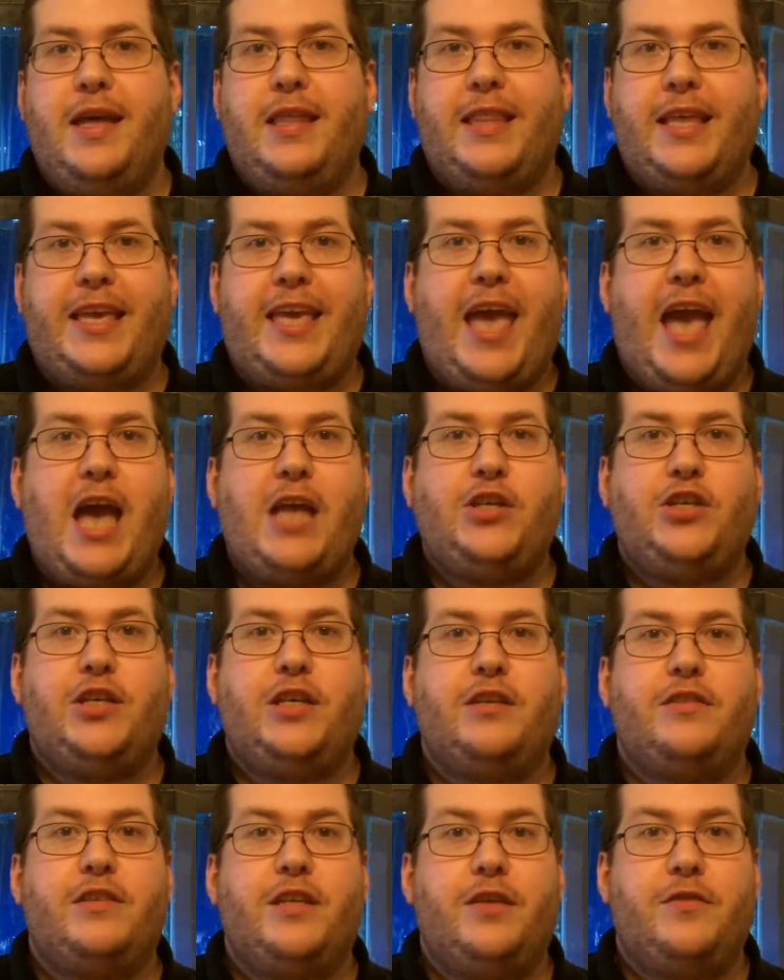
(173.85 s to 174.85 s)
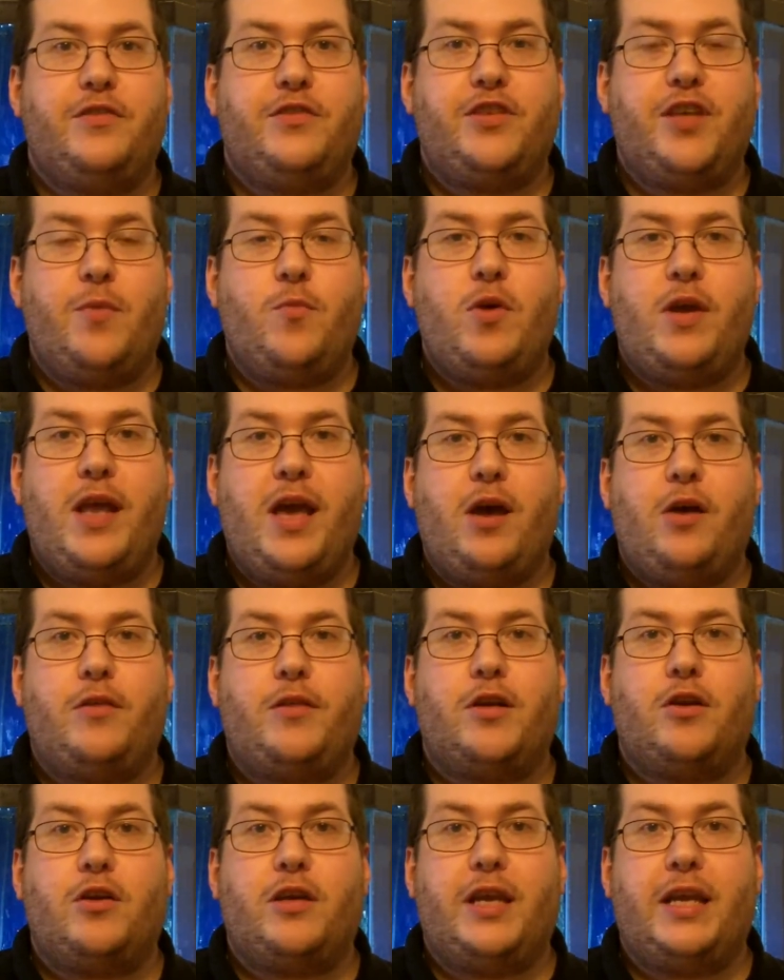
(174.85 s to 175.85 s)
The catch is, if someone
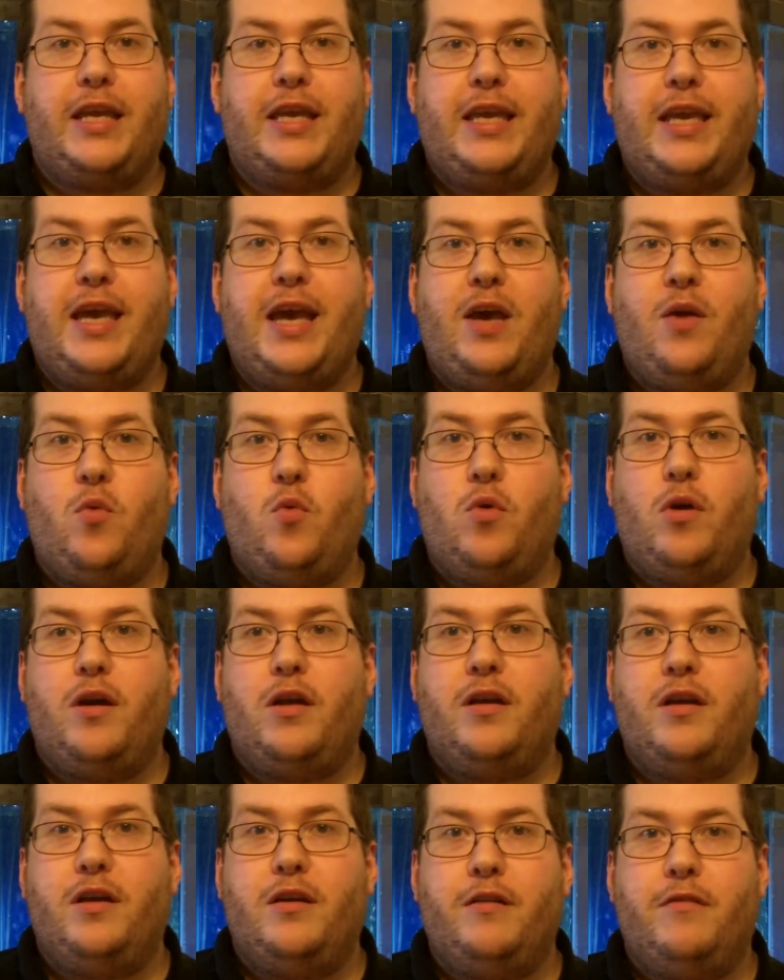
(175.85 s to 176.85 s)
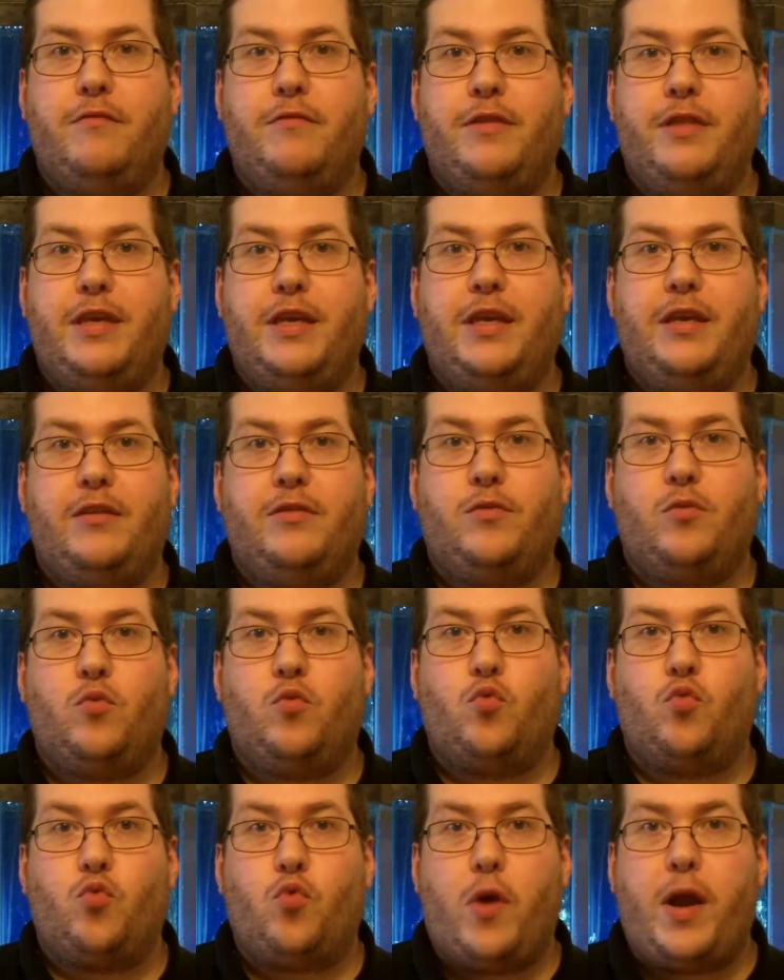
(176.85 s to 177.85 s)
out there can get one of these
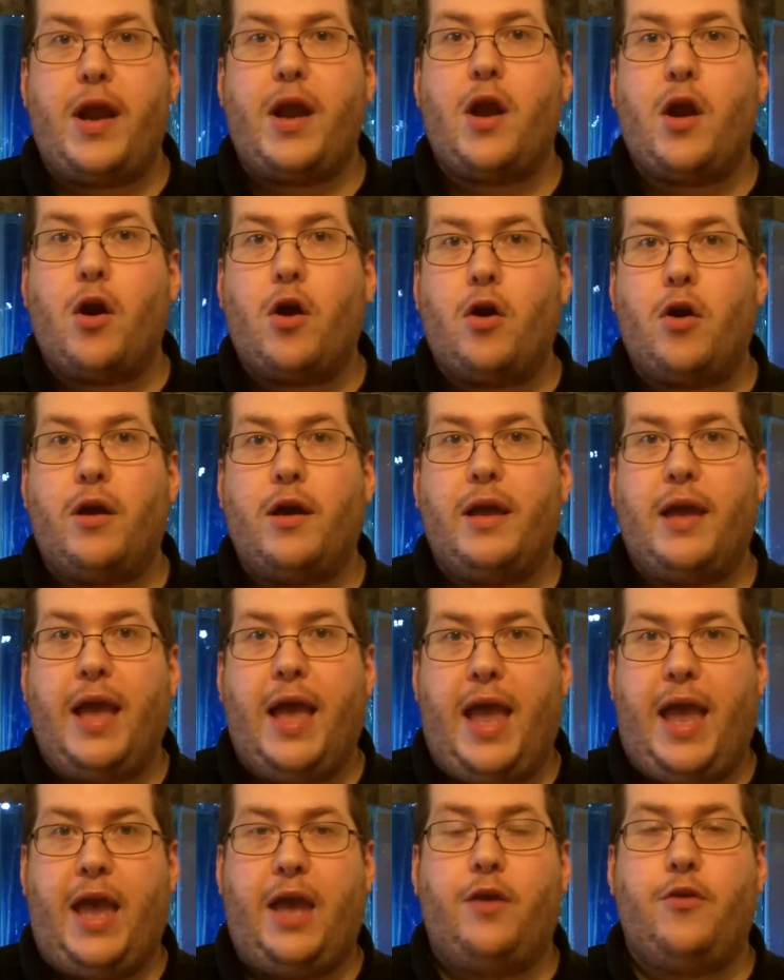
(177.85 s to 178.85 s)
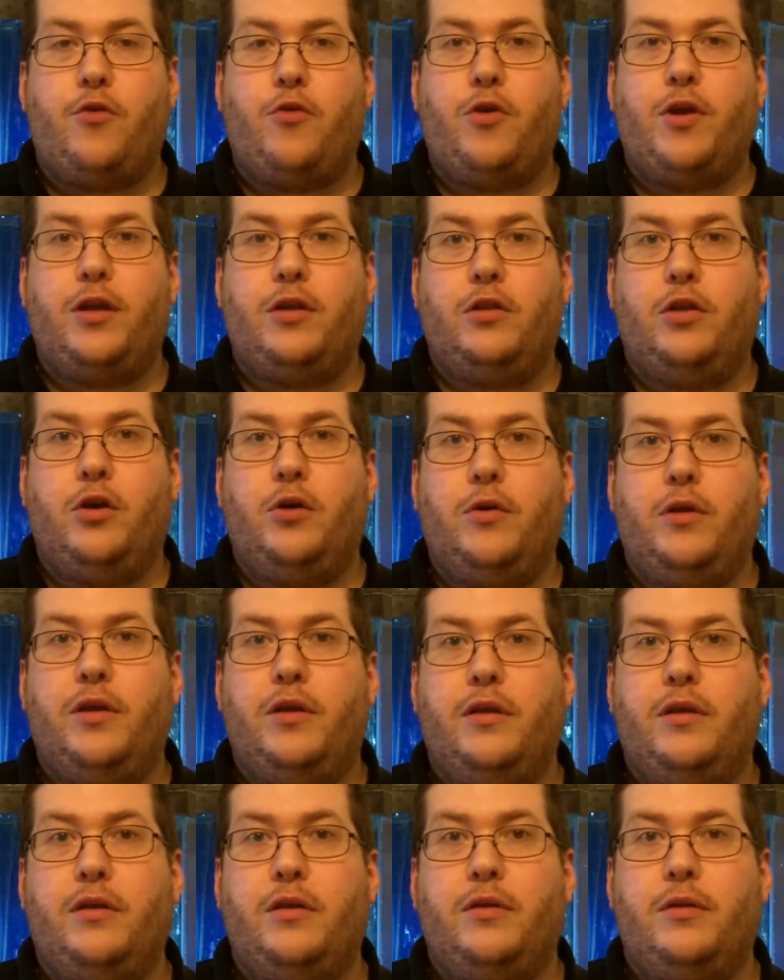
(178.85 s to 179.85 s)
rare
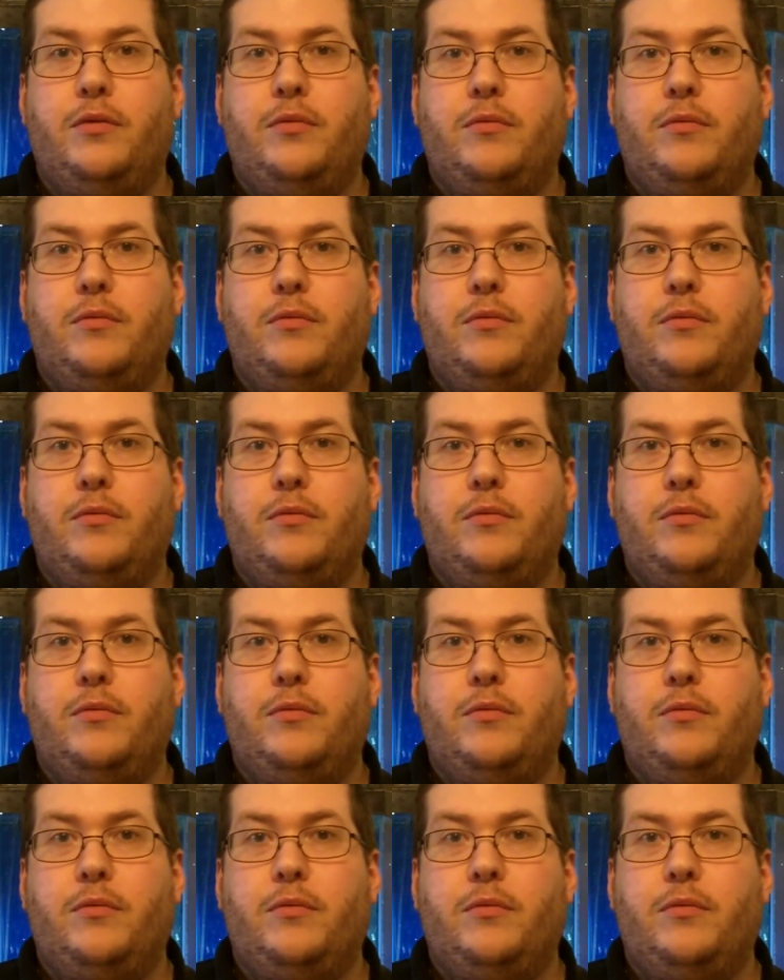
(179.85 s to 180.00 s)
Android-loaded